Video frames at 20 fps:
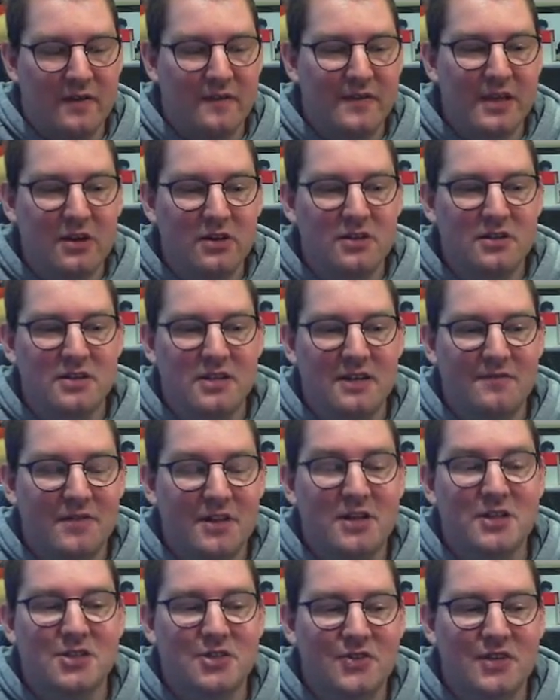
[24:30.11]
If they're
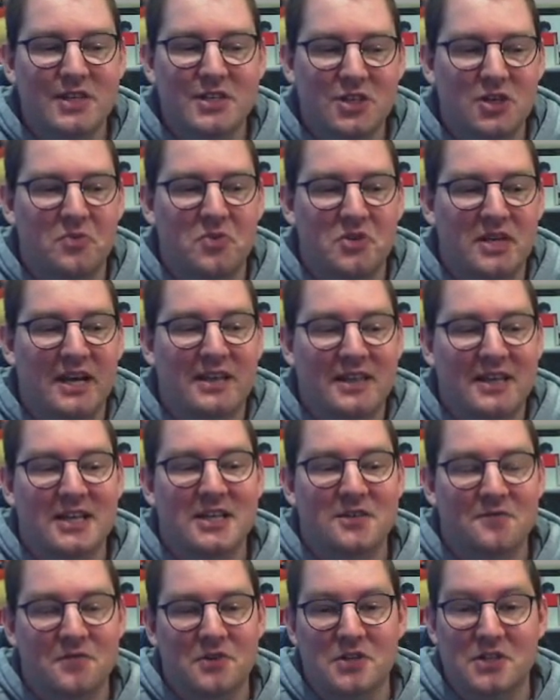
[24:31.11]
not slugging too much, I think
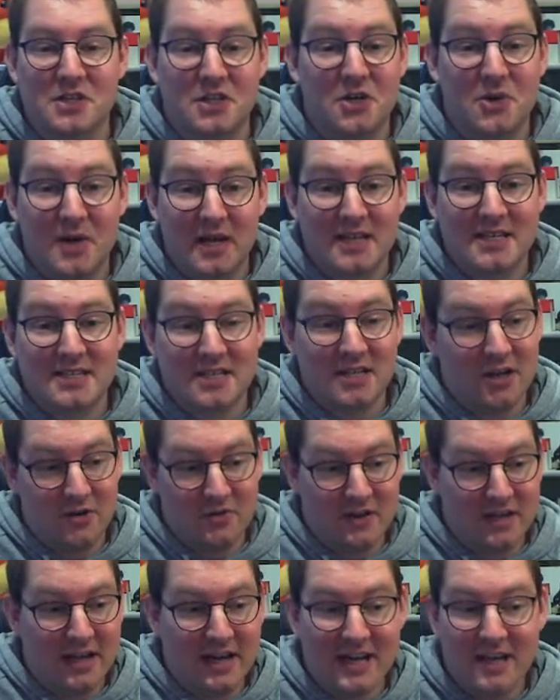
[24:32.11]
it's fun to go against an
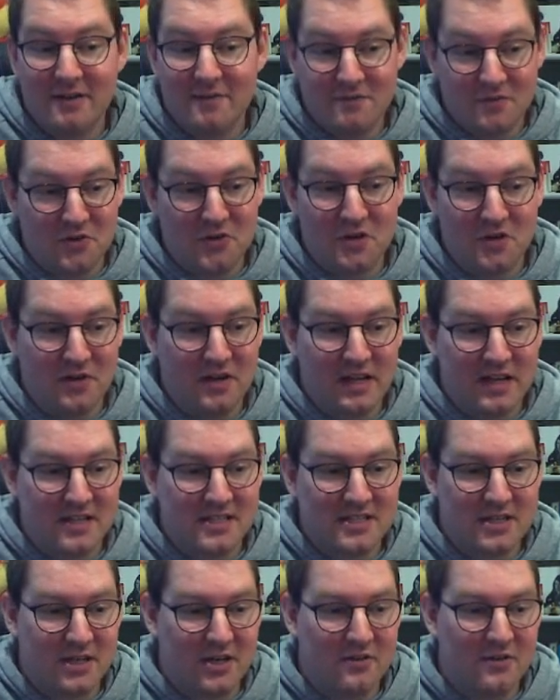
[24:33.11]
Oni. I have fun going
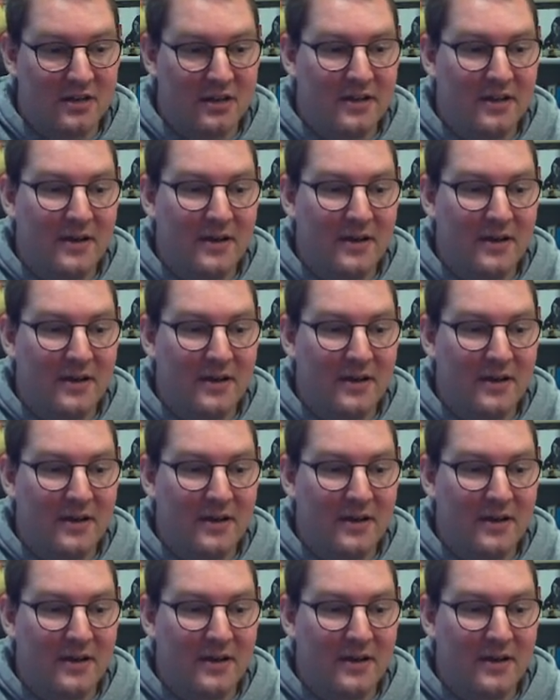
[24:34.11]
against an Oni.